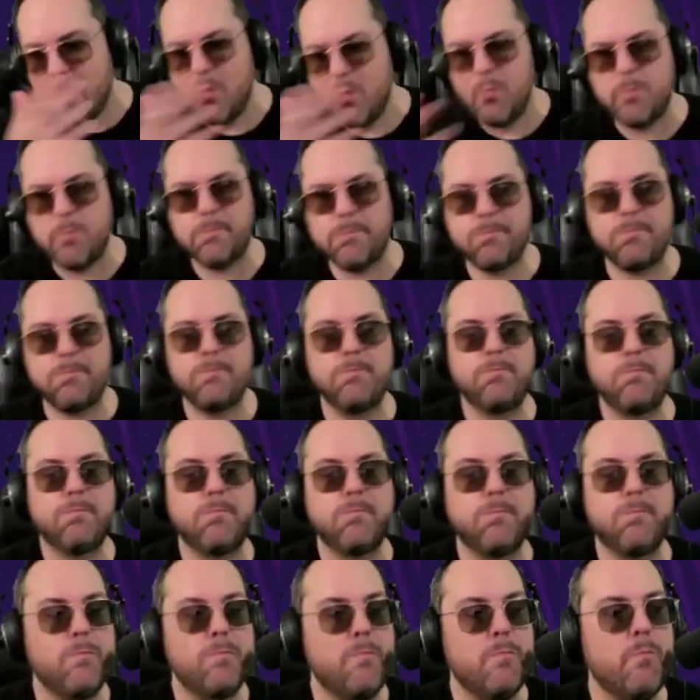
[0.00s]

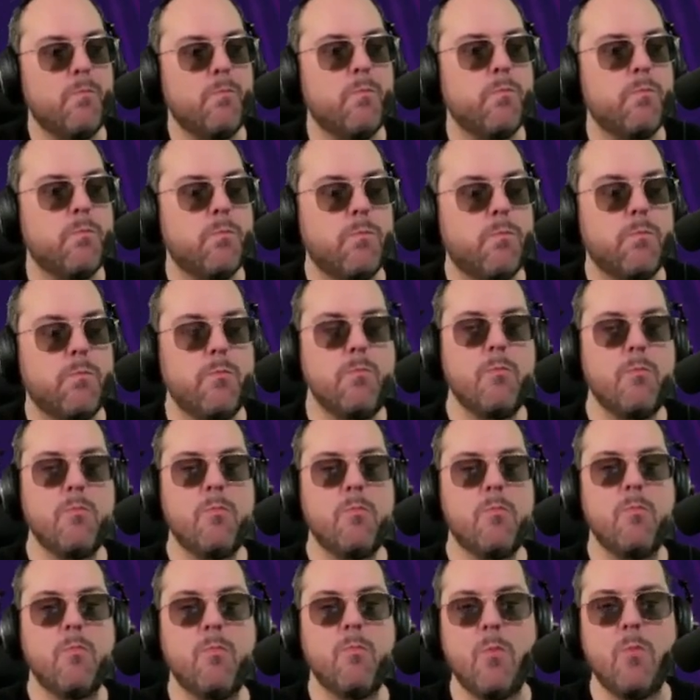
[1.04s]

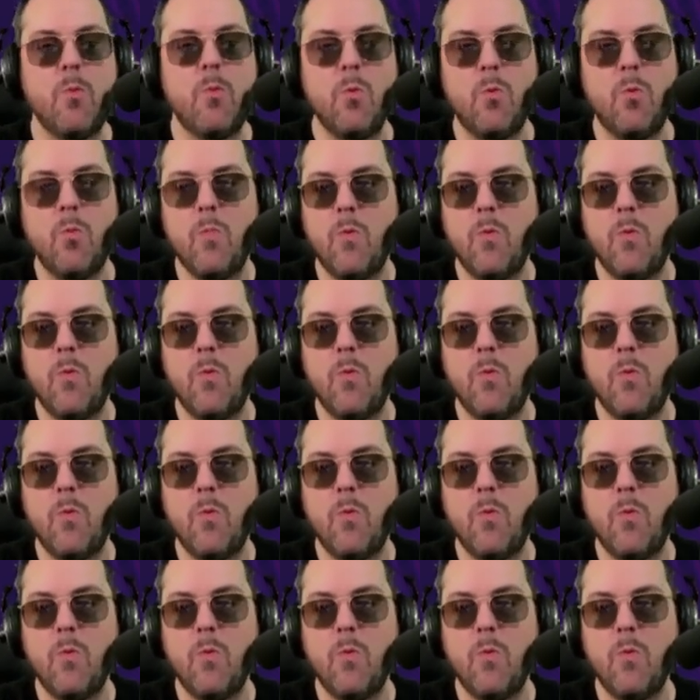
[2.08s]
This person isn't speaking.